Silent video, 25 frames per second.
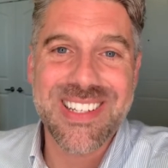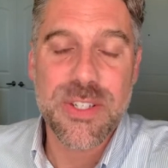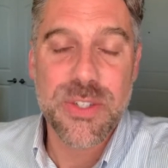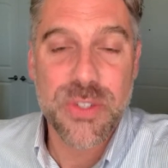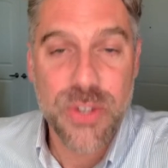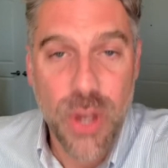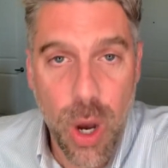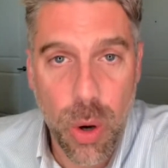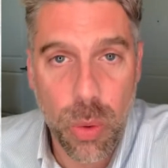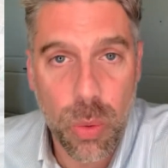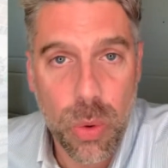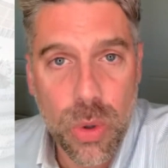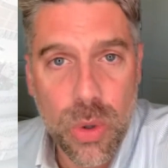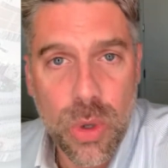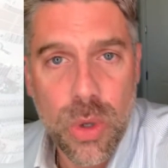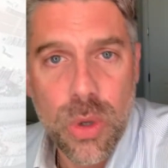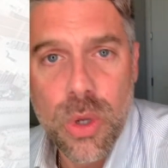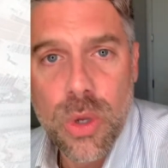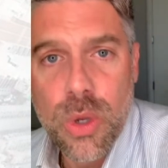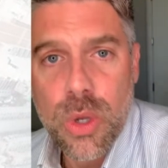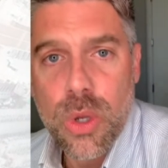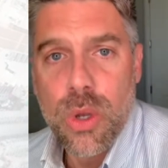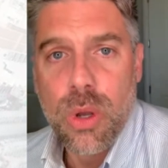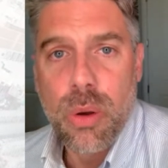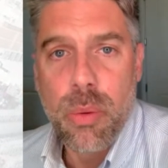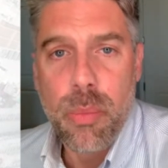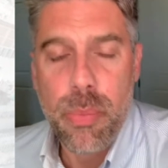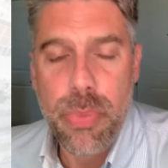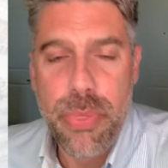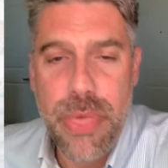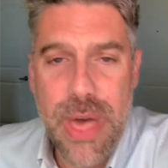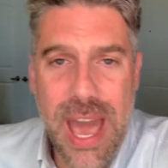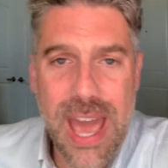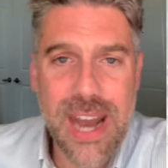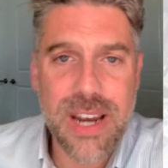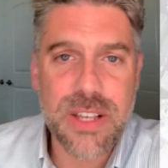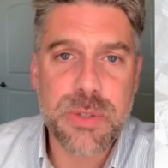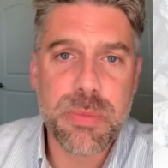So
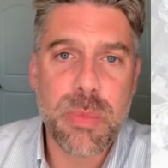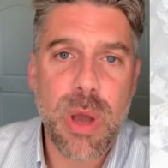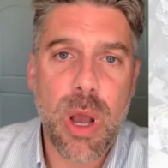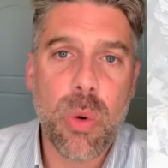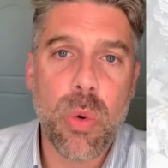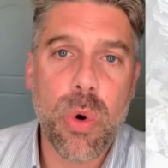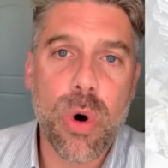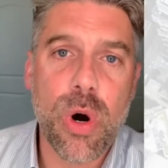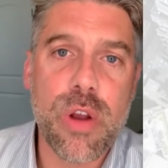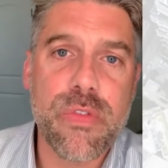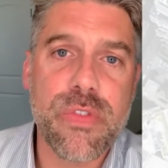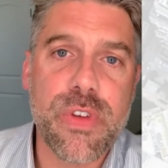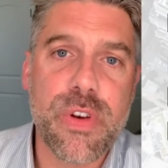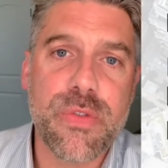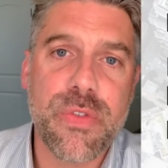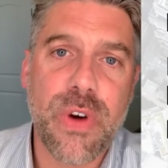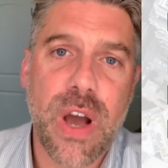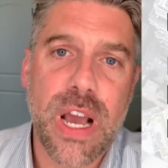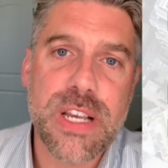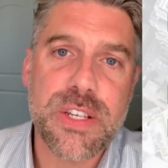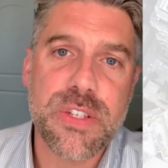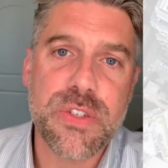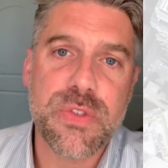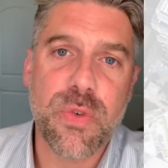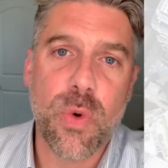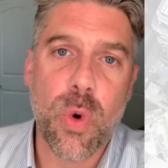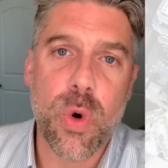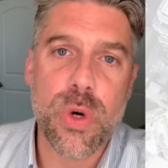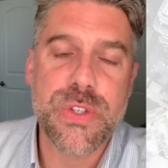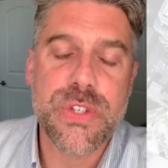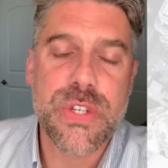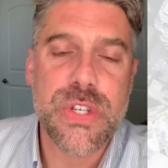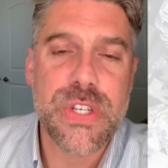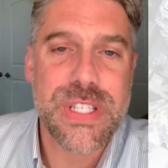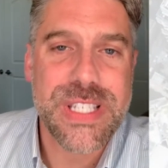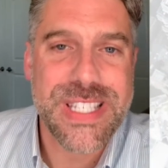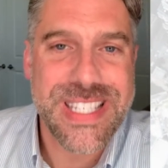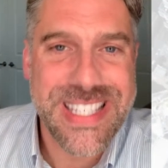that is my word of advice for
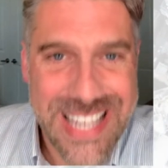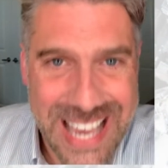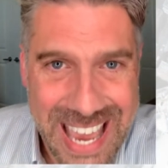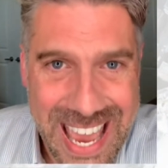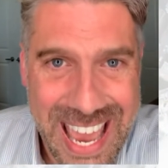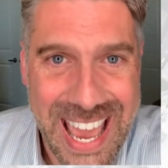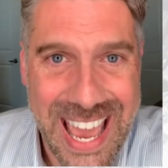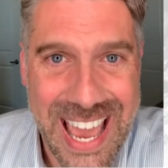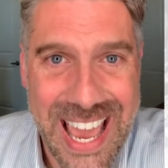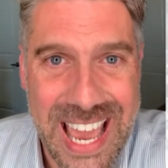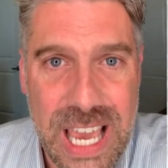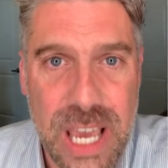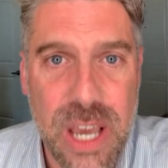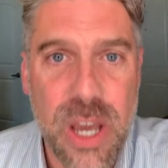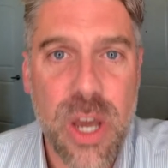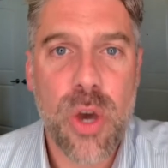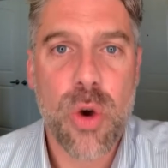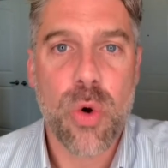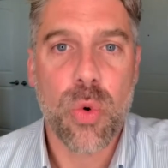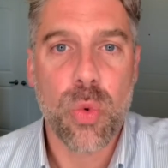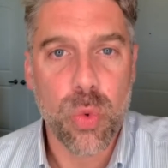today.